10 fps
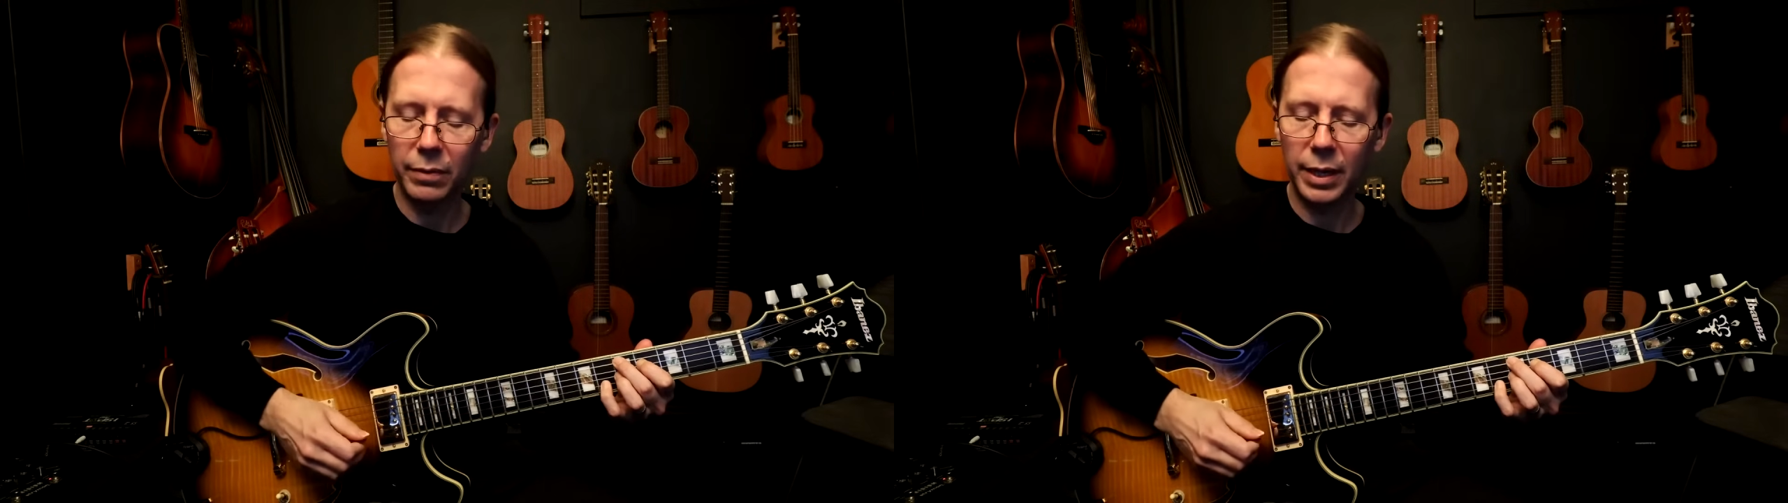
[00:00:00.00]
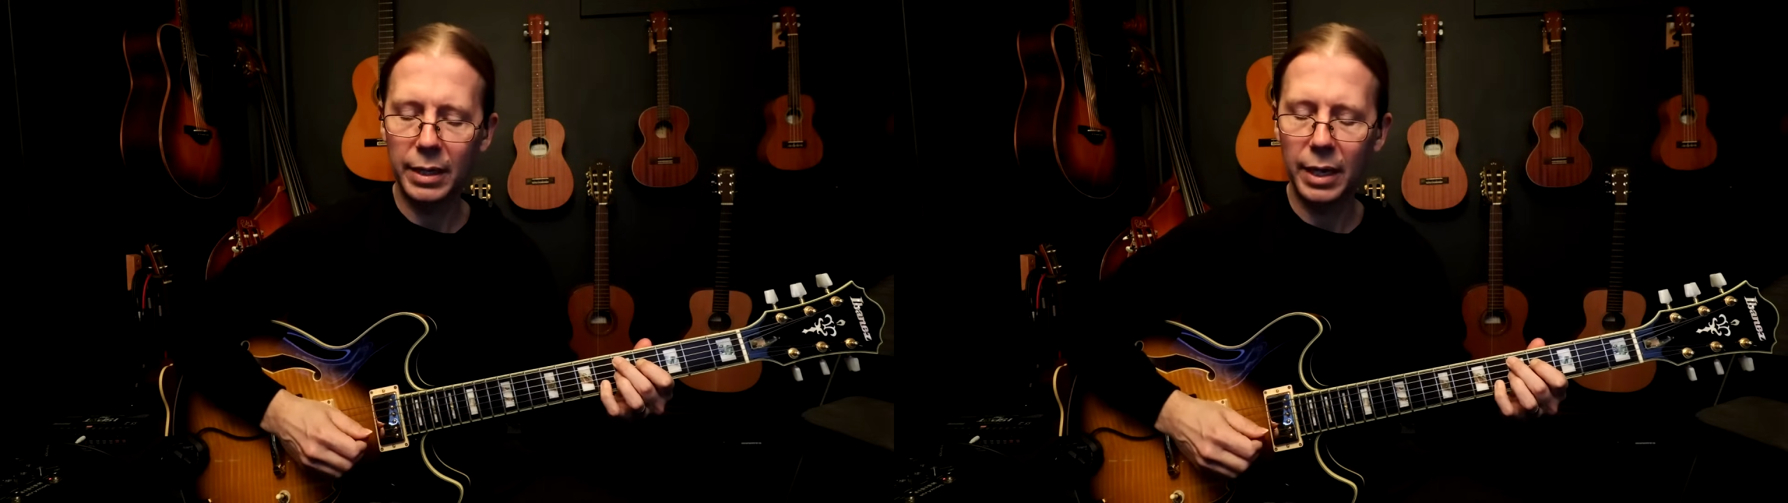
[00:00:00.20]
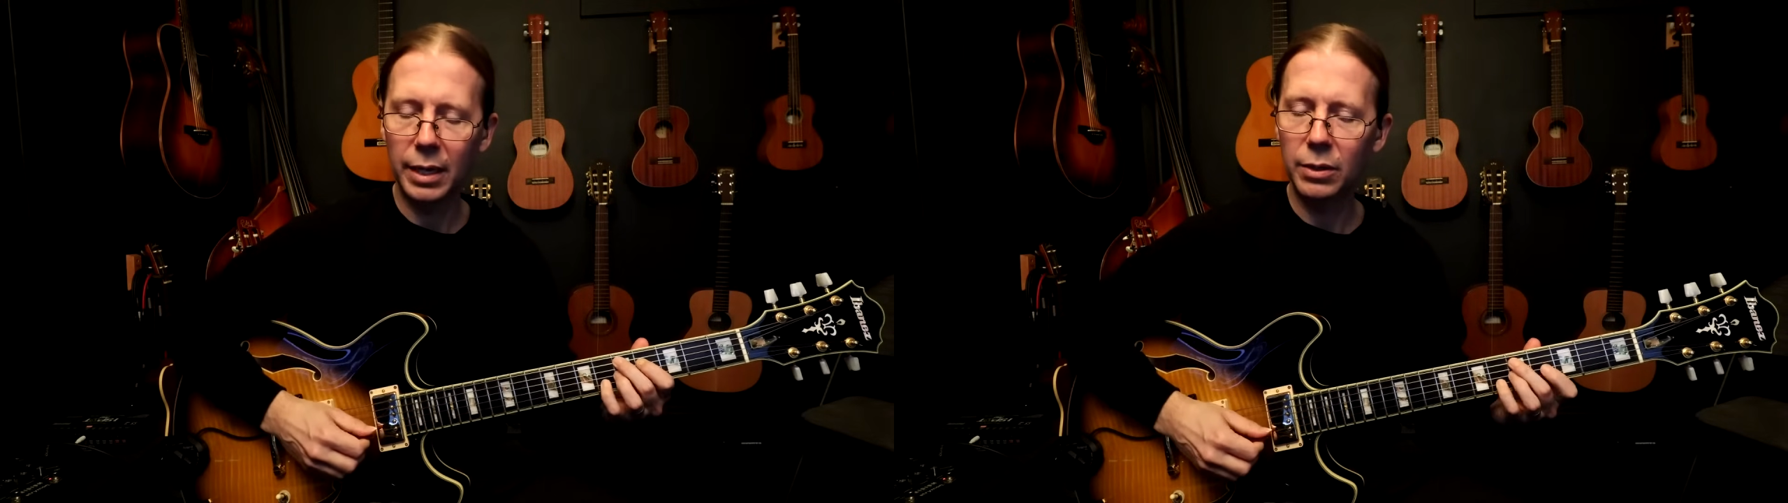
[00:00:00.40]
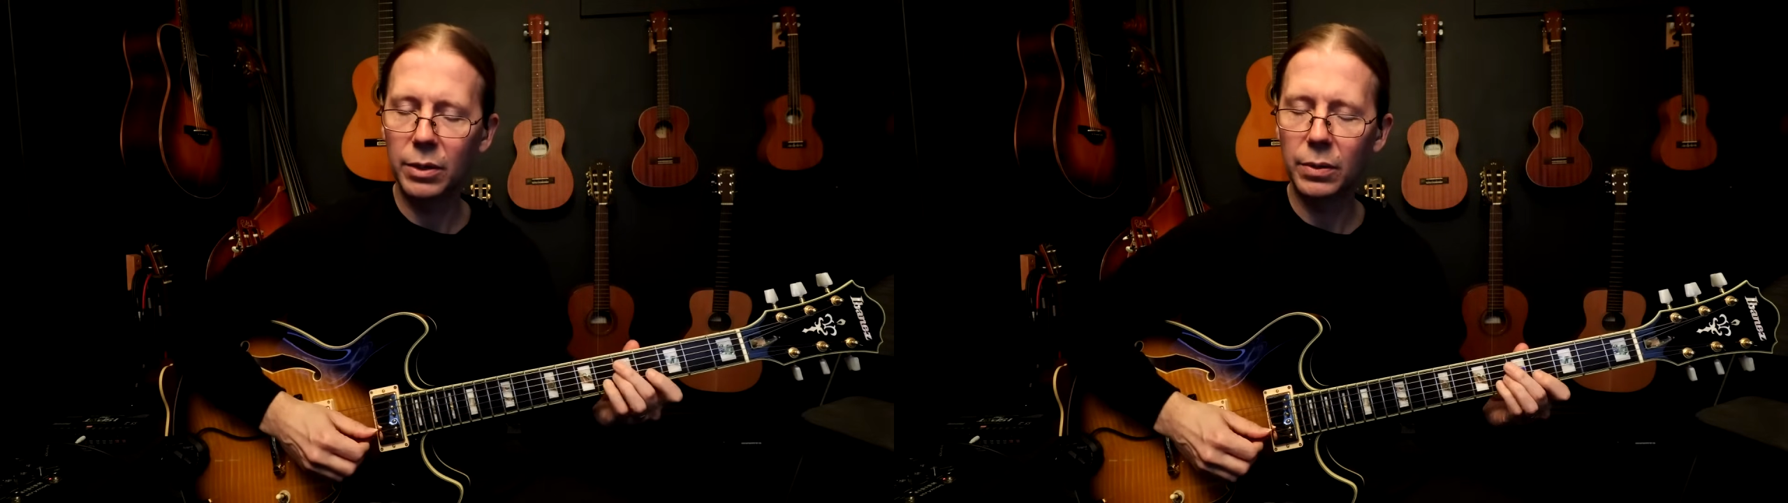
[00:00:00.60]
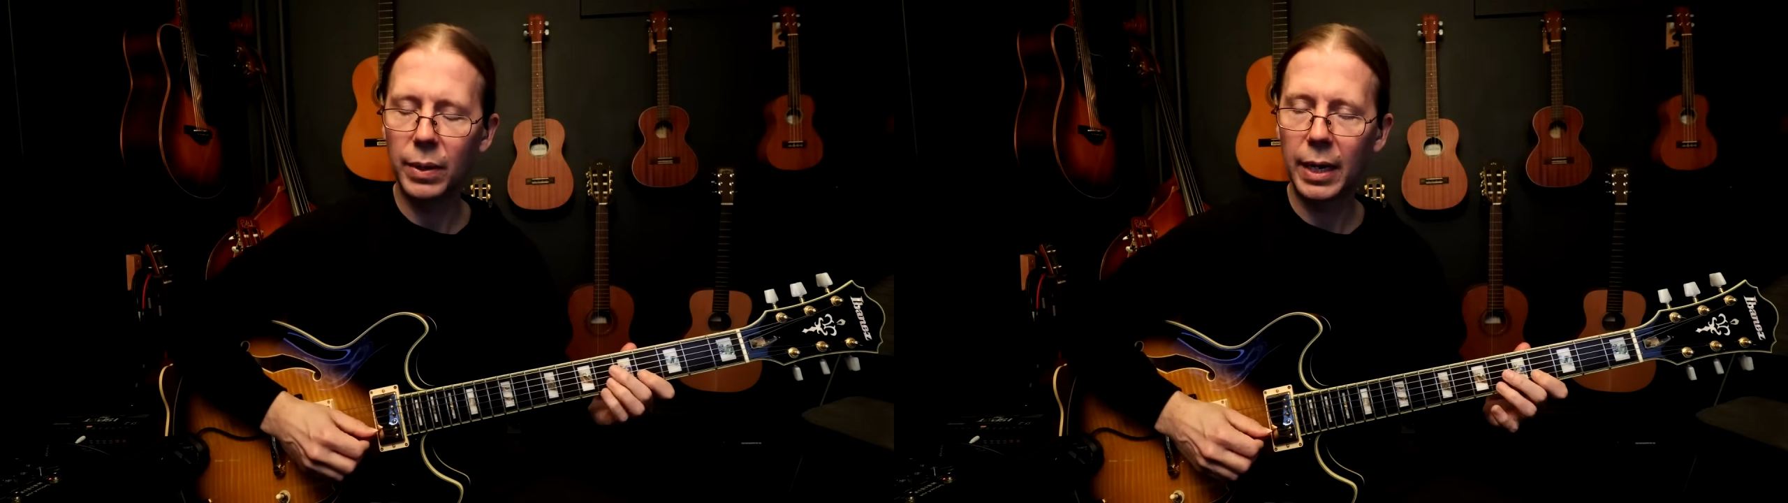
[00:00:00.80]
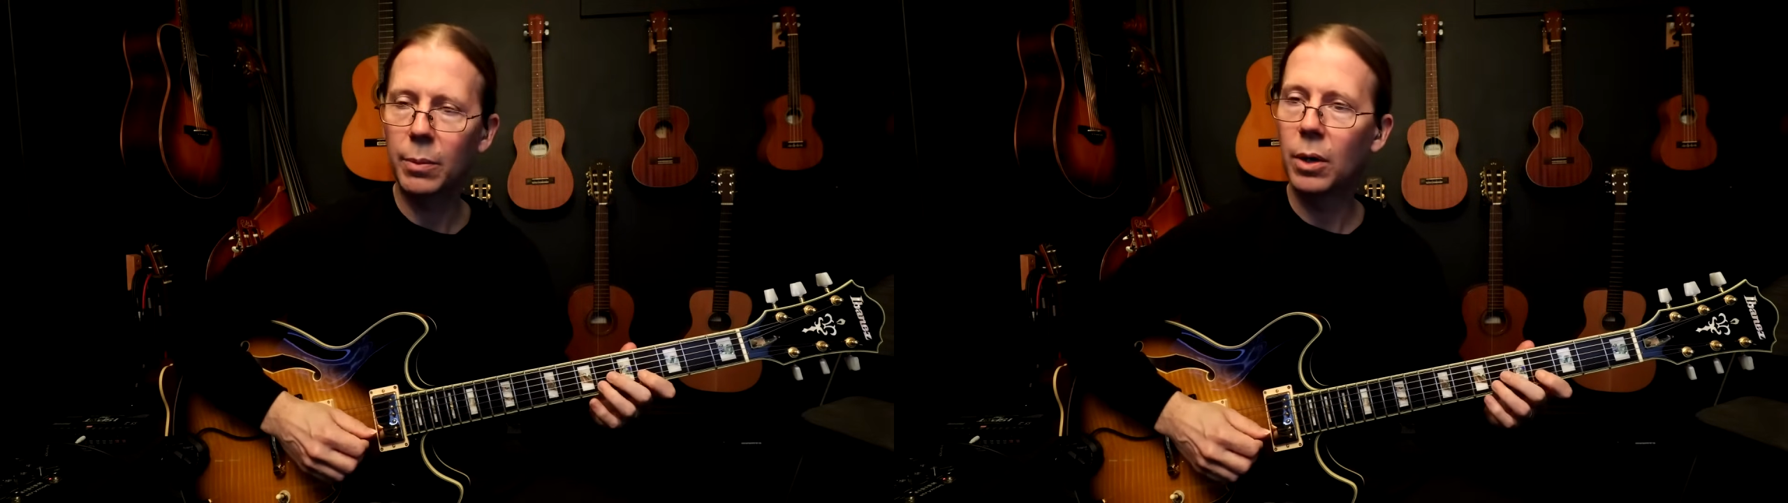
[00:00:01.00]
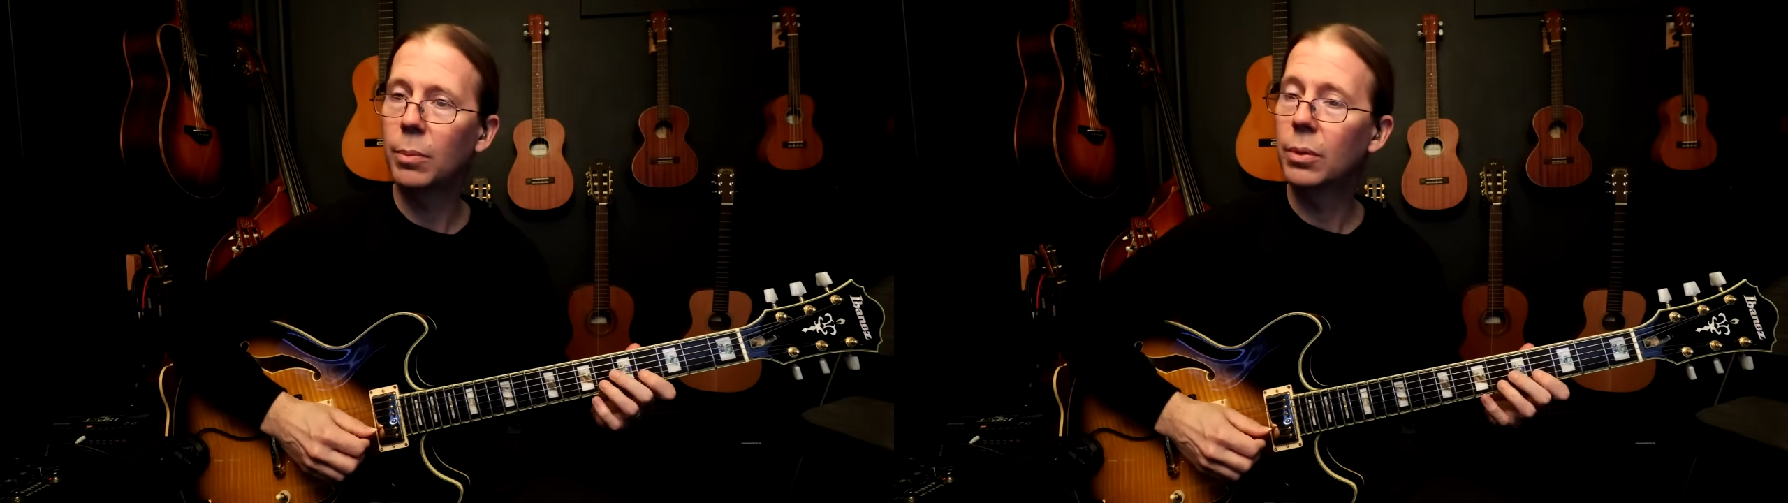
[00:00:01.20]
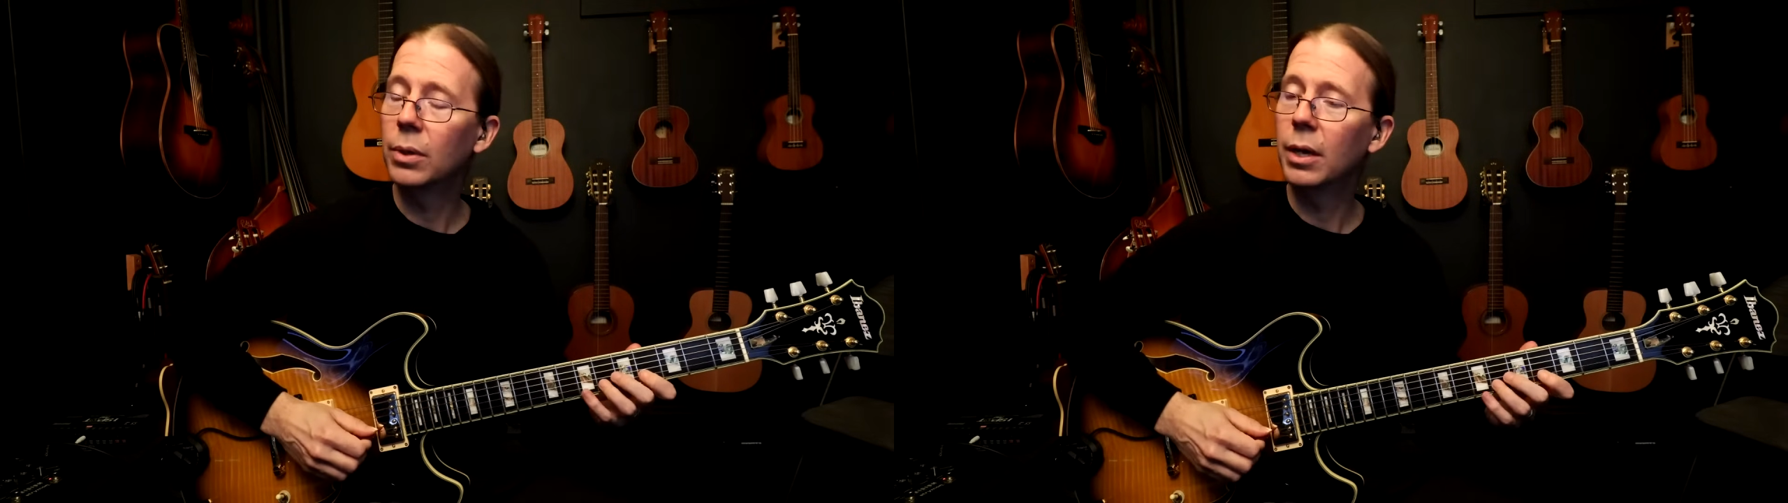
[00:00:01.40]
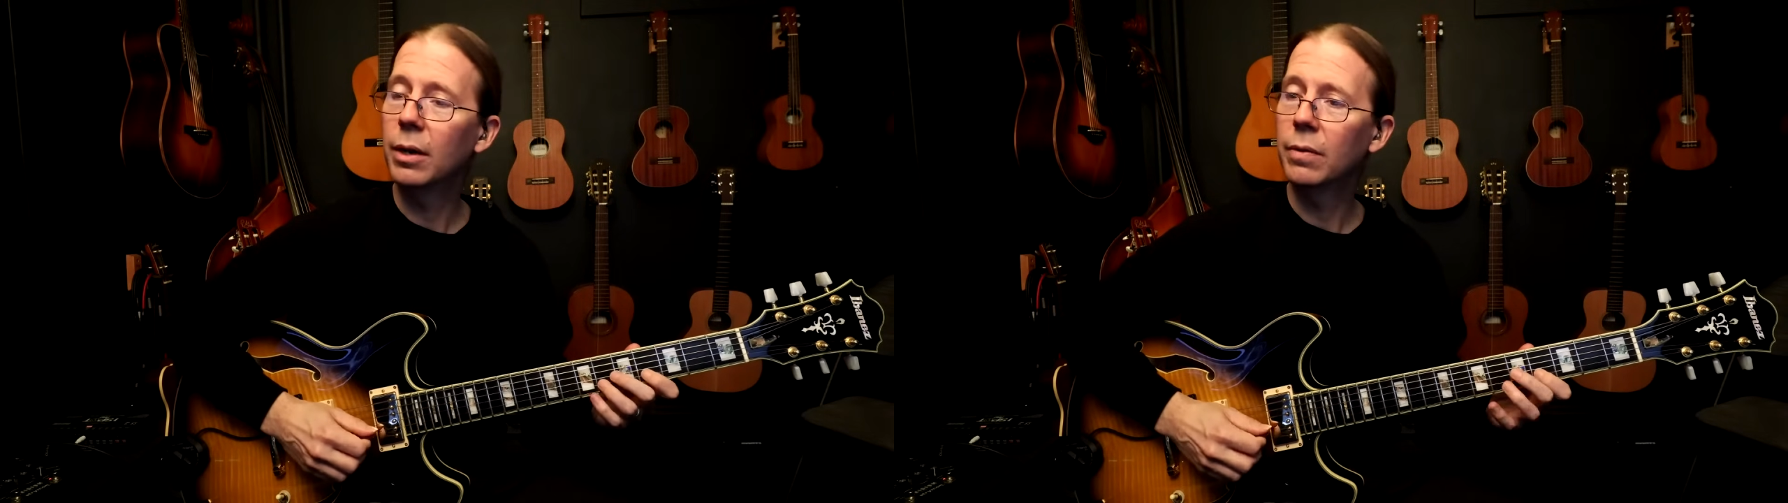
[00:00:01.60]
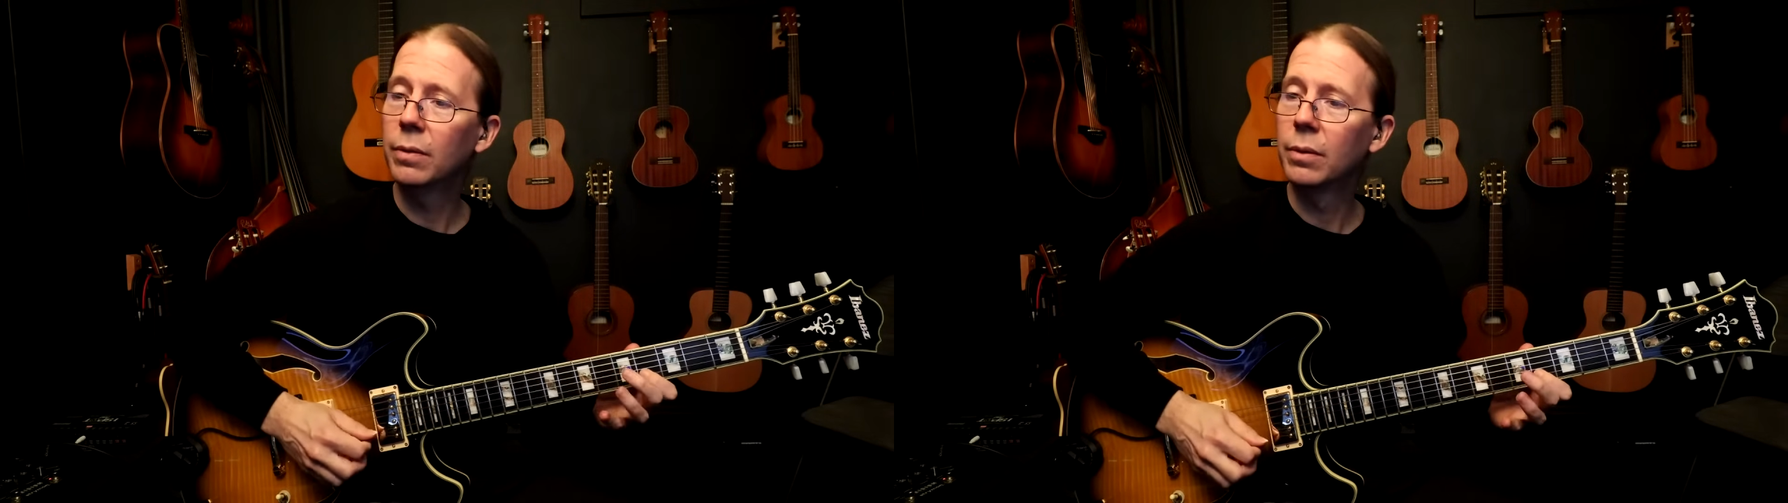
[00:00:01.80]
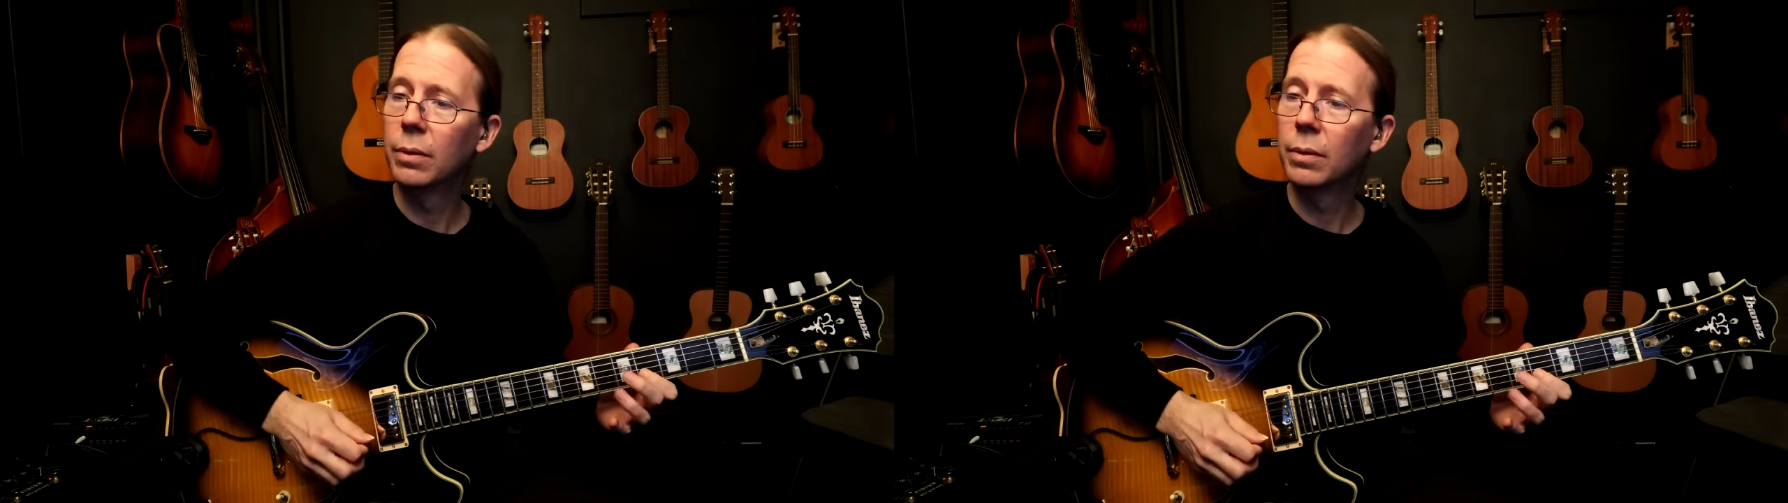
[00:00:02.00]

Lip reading: flat 9, you can do hammer on, pull off,